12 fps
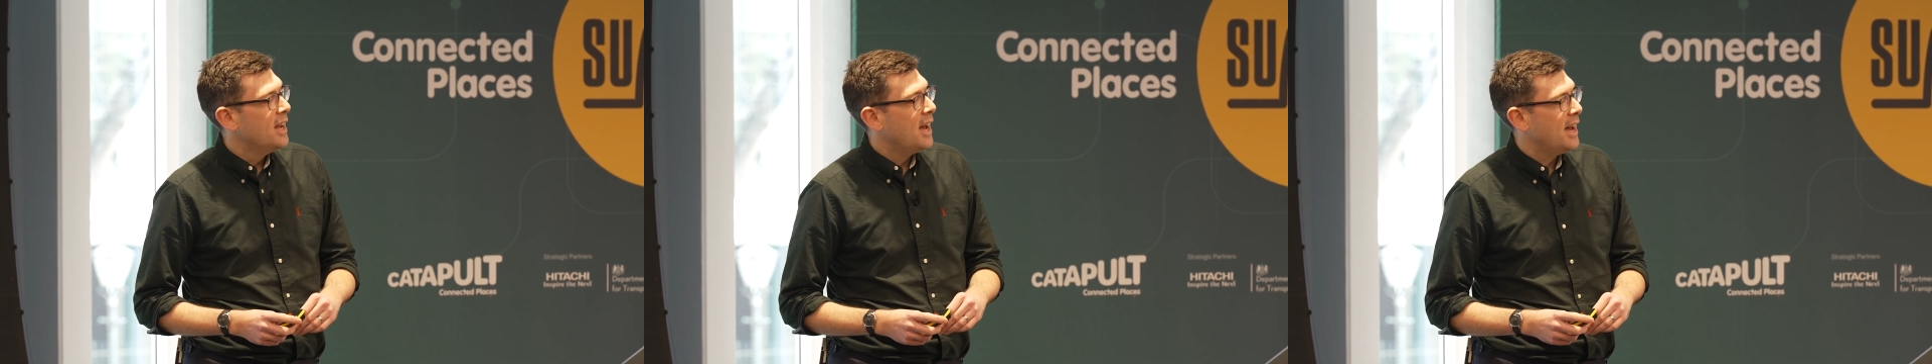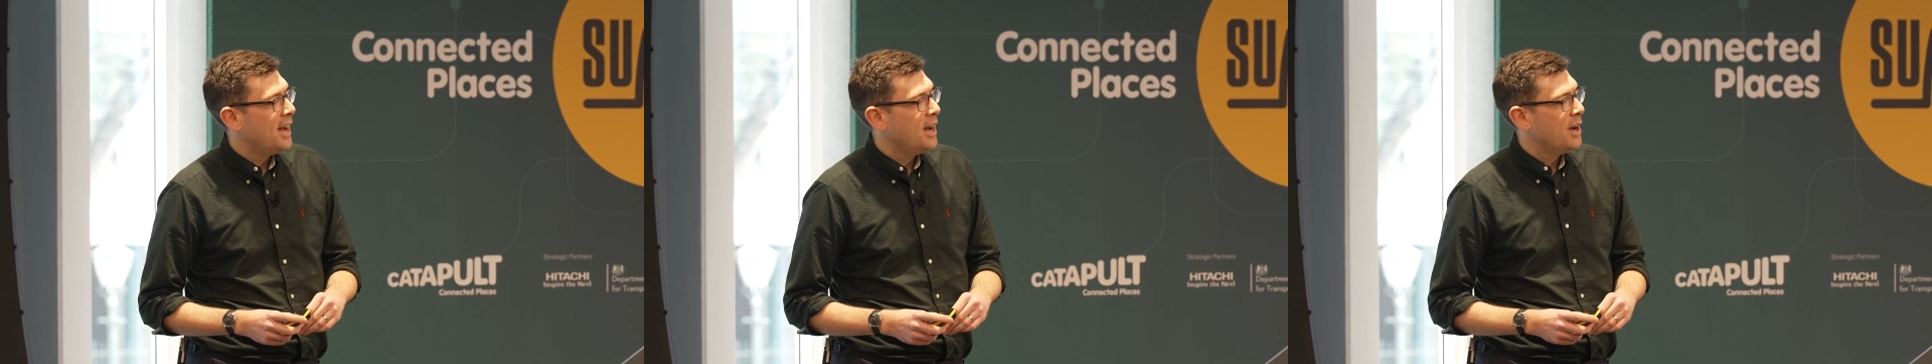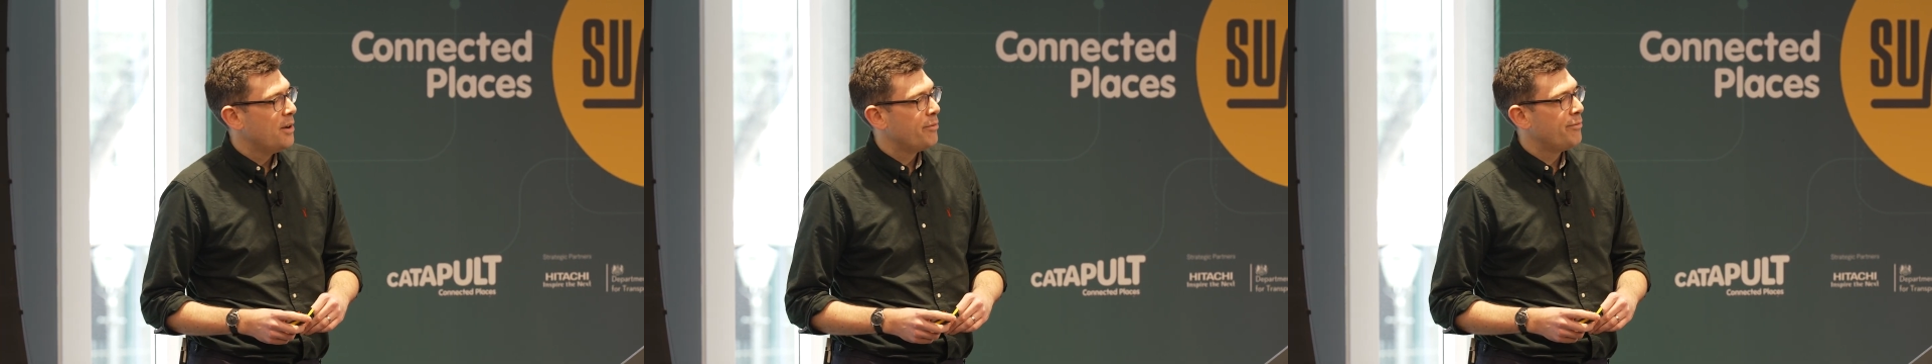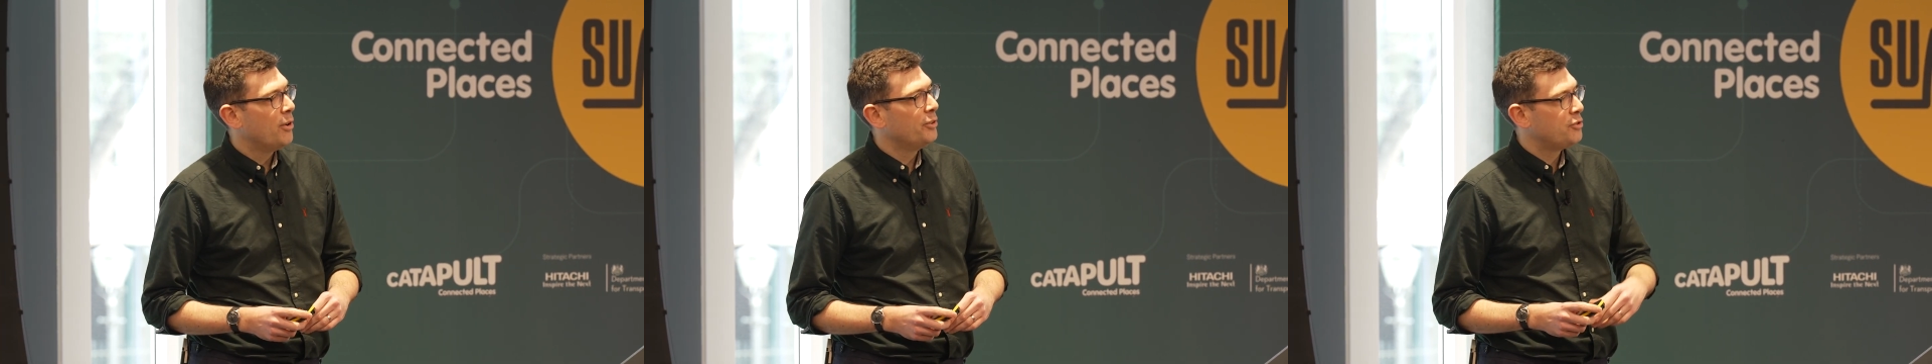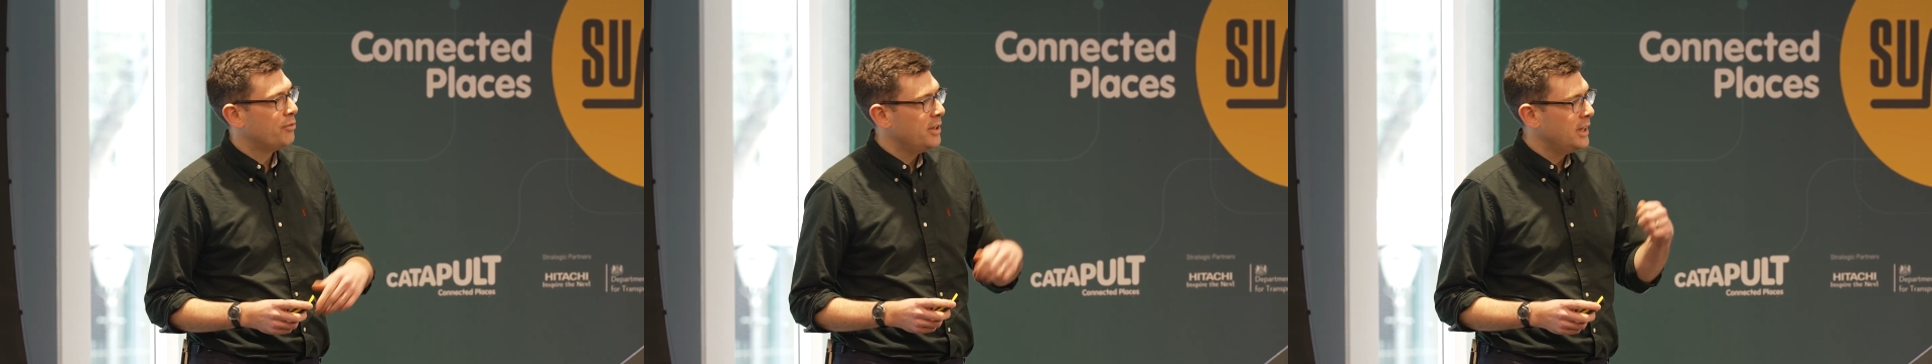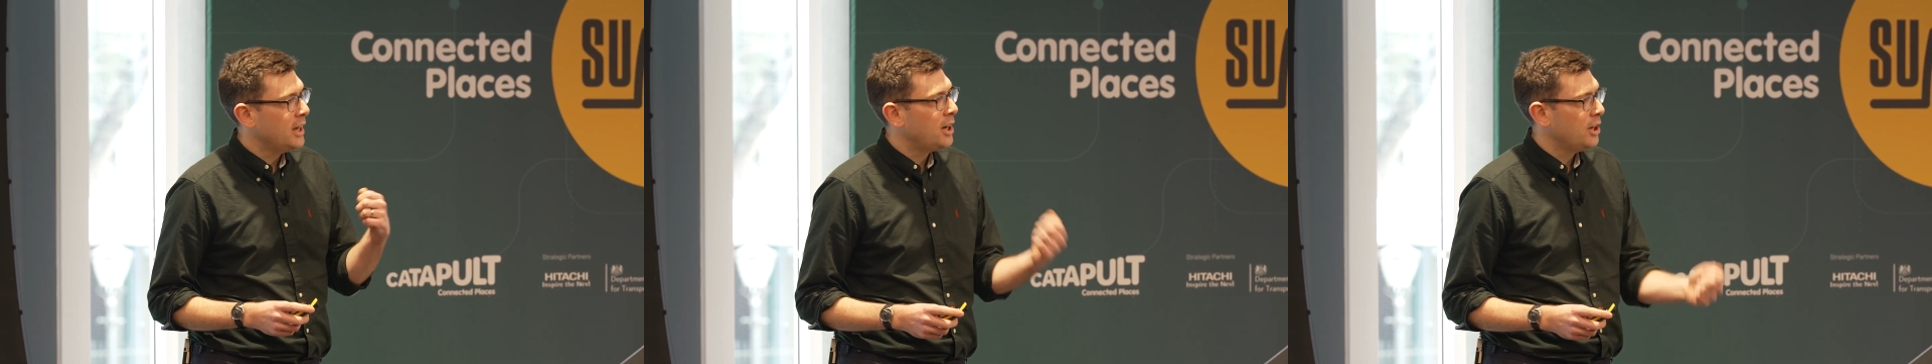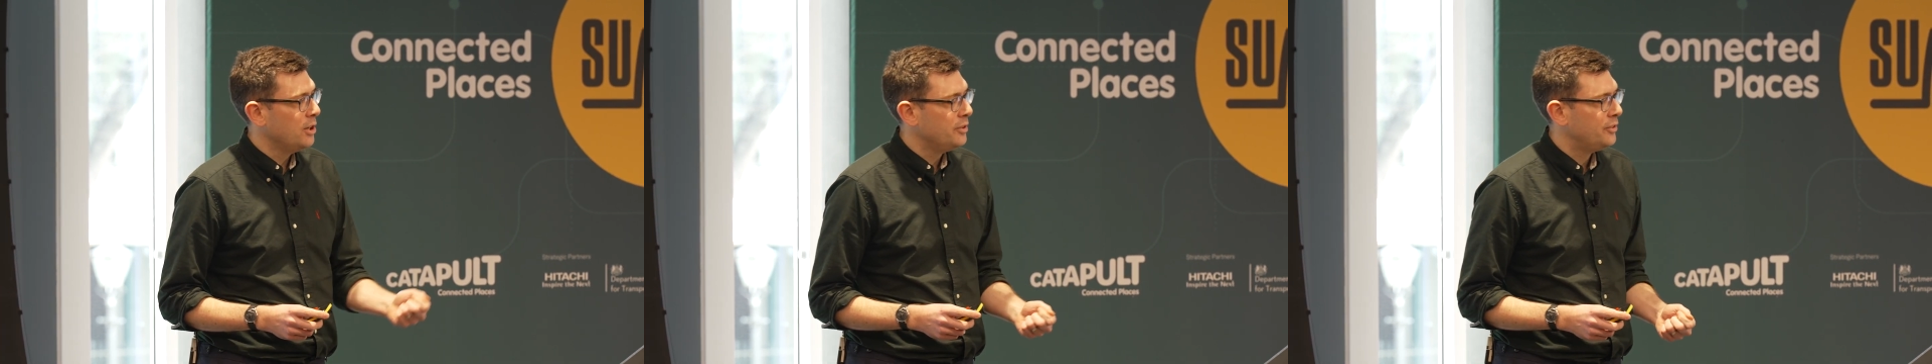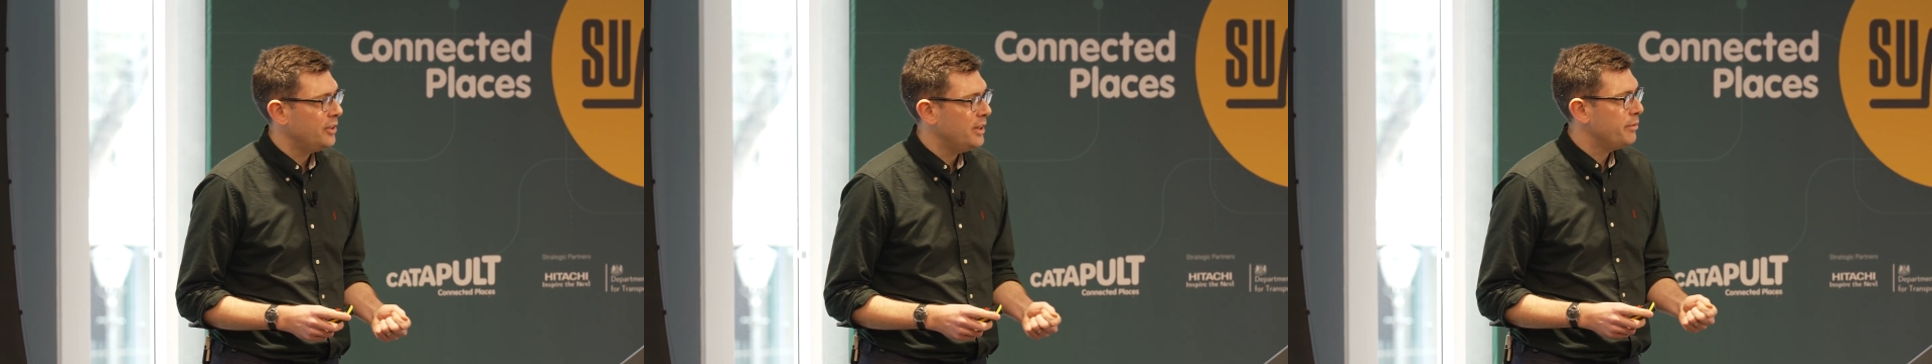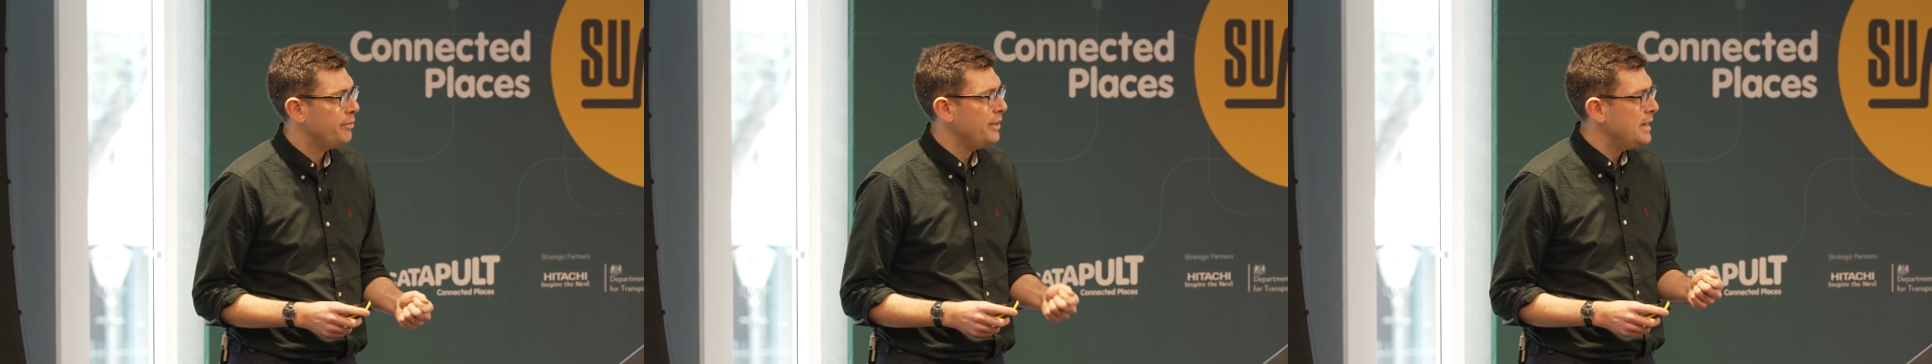fostering inclusive,